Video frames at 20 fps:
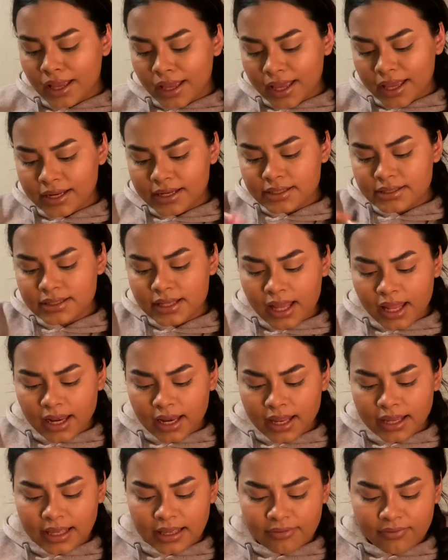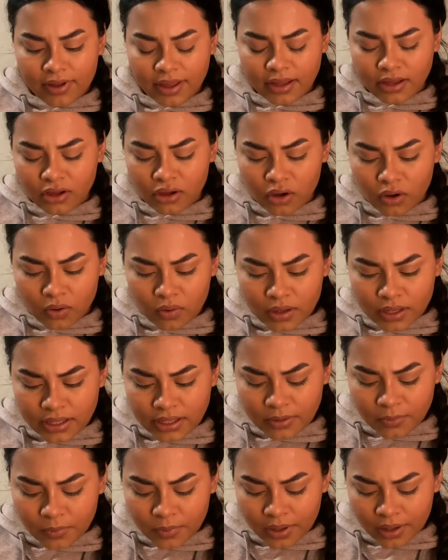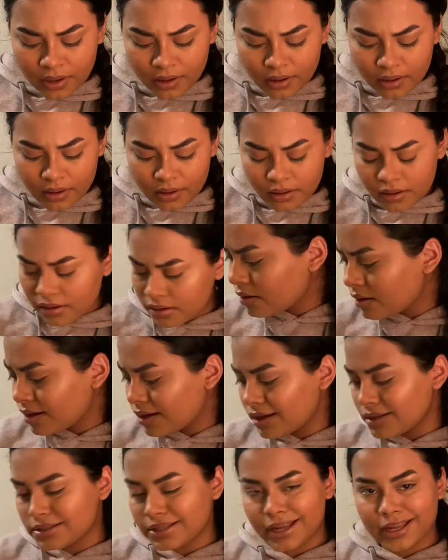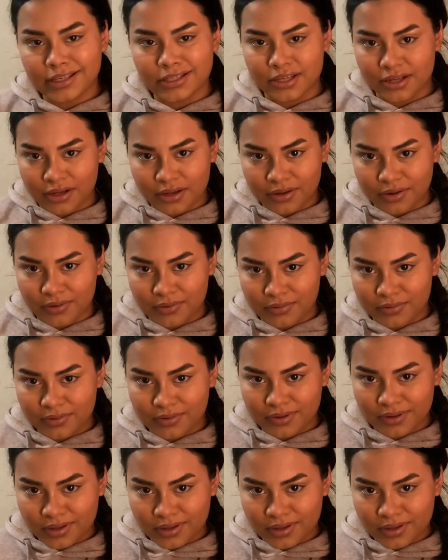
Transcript: it's not like if I go anywhere, because I don't.